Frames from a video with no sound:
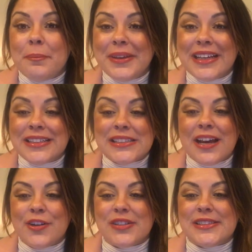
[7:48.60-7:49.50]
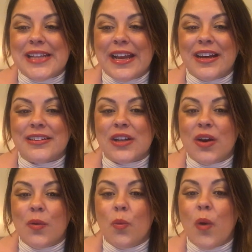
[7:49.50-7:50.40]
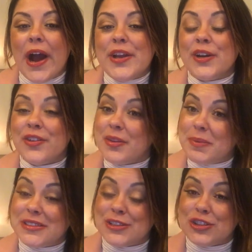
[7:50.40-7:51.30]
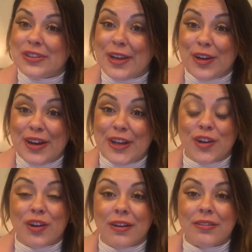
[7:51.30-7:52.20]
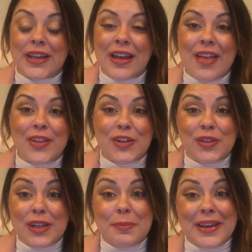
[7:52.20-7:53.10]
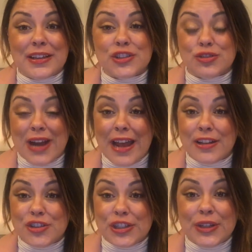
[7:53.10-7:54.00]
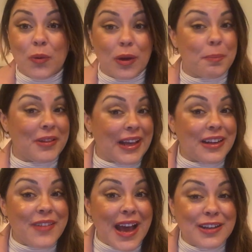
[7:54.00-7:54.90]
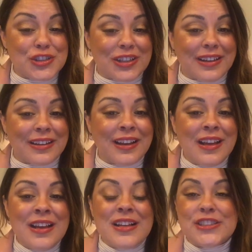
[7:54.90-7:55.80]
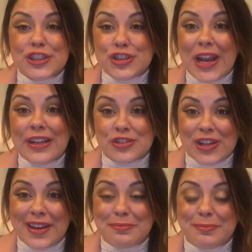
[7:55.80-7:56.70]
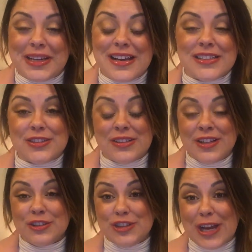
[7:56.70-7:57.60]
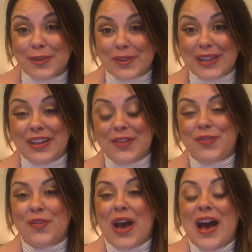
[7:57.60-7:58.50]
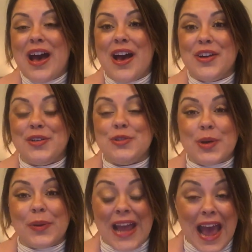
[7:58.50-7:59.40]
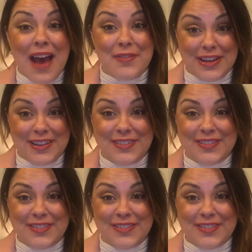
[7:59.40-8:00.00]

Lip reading: begin to understand why you're in the position that you're in currently, and then you need to make a strategy or a plan of action to change it. Because generally, if you don't have it